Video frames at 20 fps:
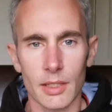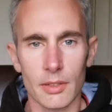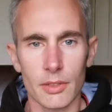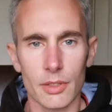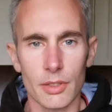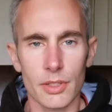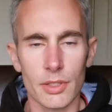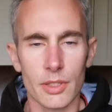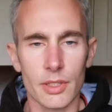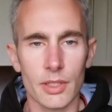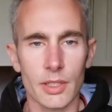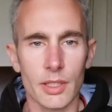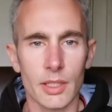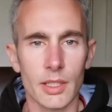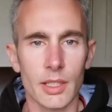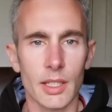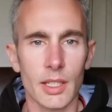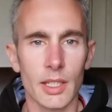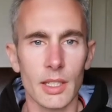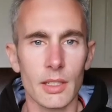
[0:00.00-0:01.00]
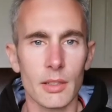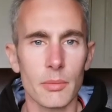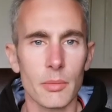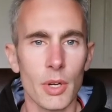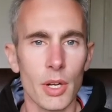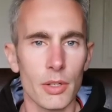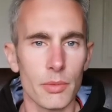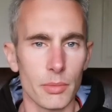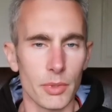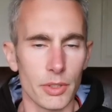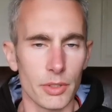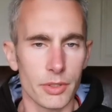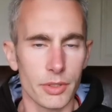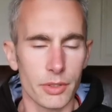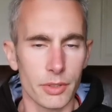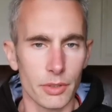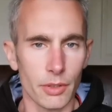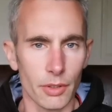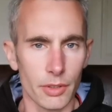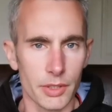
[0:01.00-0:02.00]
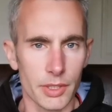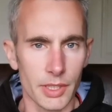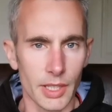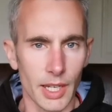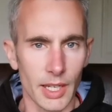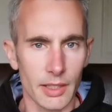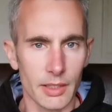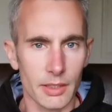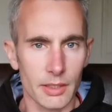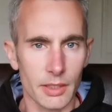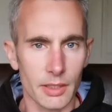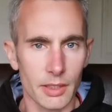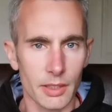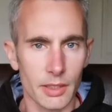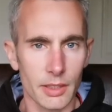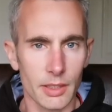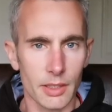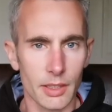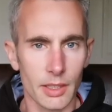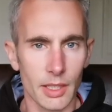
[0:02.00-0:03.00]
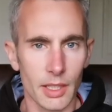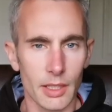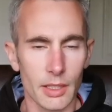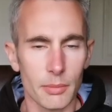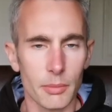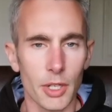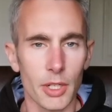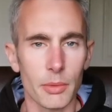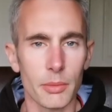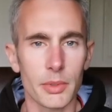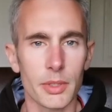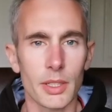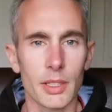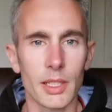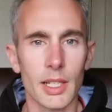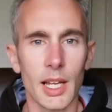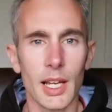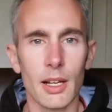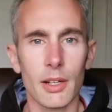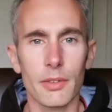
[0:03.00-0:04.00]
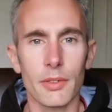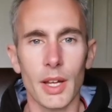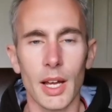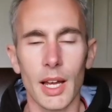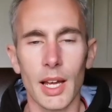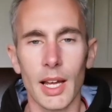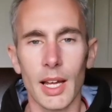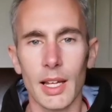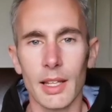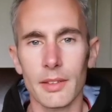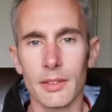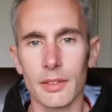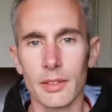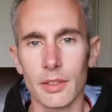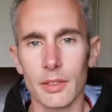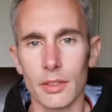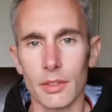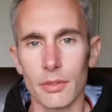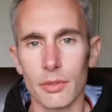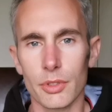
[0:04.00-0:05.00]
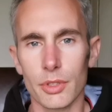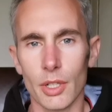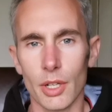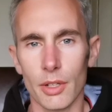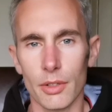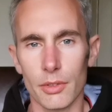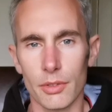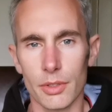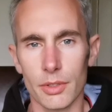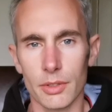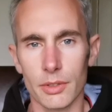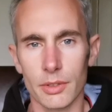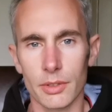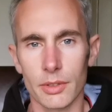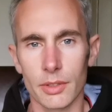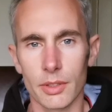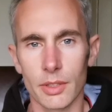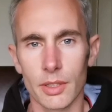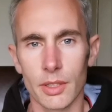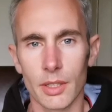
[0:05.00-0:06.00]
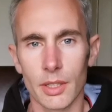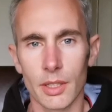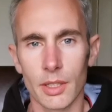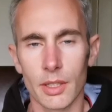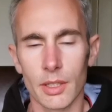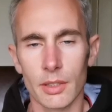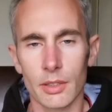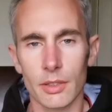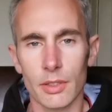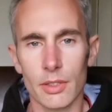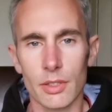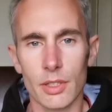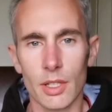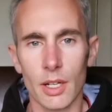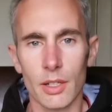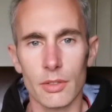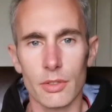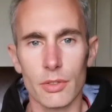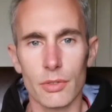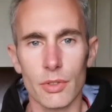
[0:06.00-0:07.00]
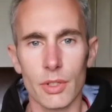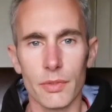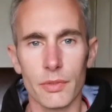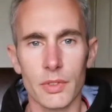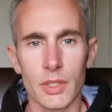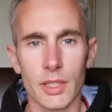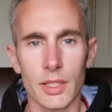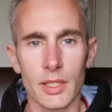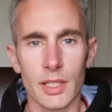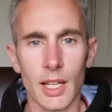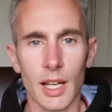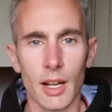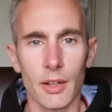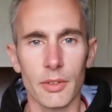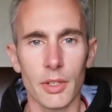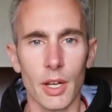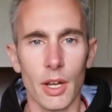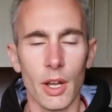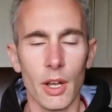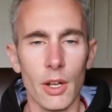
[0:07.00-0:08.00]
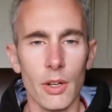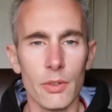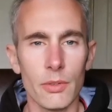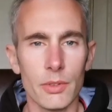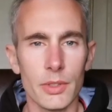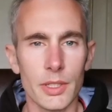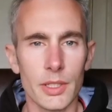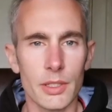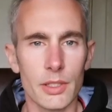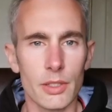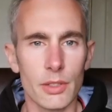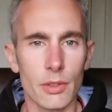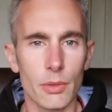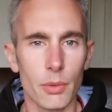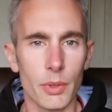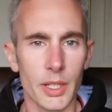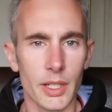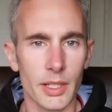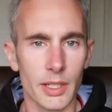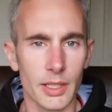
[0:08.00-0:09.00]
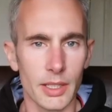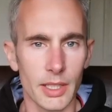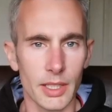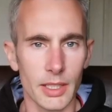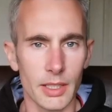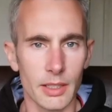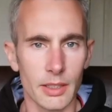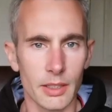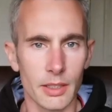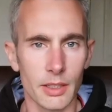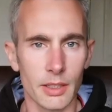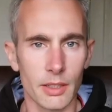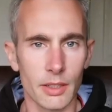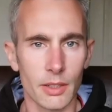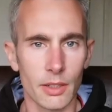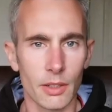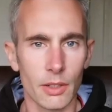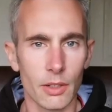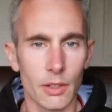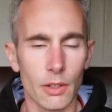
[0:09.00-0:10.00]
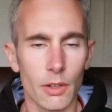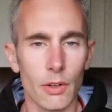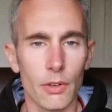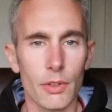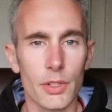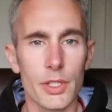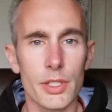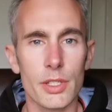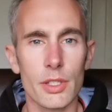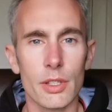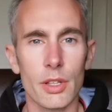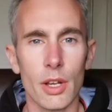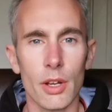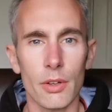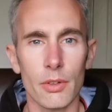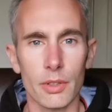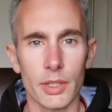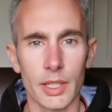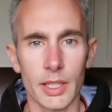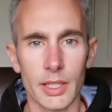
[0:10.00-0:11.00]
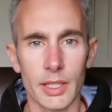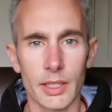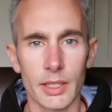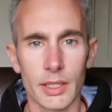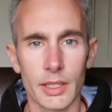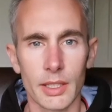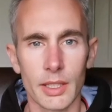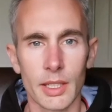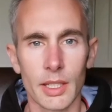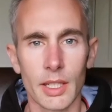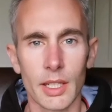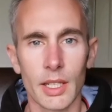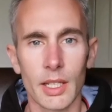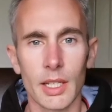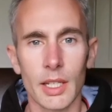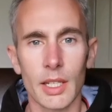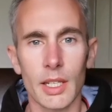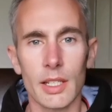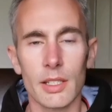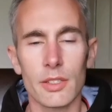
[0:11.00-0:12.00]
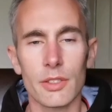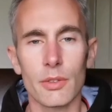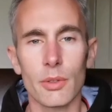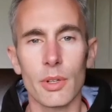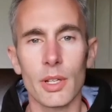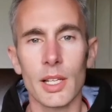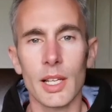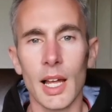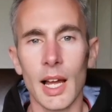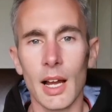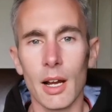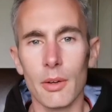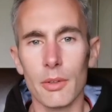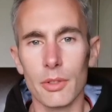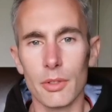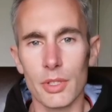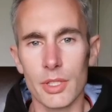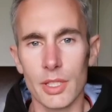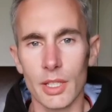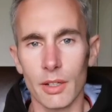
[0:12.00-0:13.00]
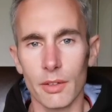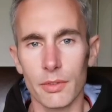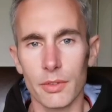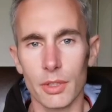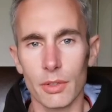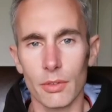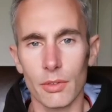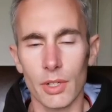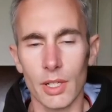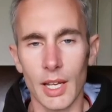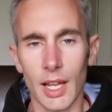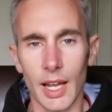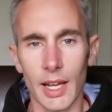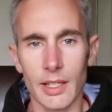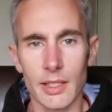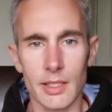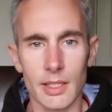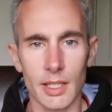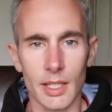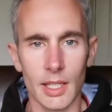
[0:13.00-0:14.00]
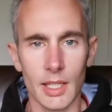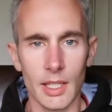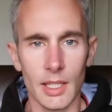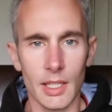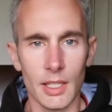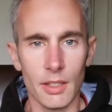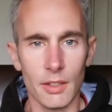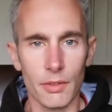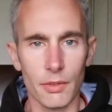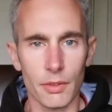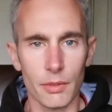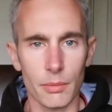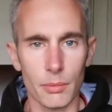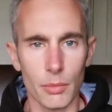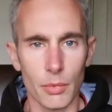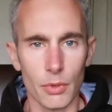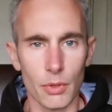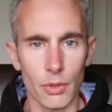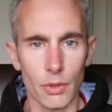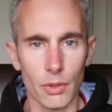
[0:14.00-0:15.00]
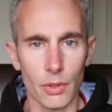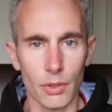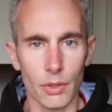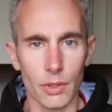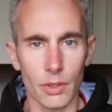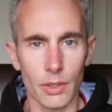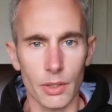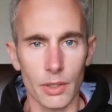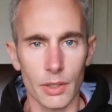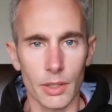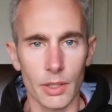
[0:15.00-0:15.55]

and just in a moment, not yet, in a moment, allow that hand that you've chosen to start drifting down only as quickly or as slowly as you allow yourself to relax even more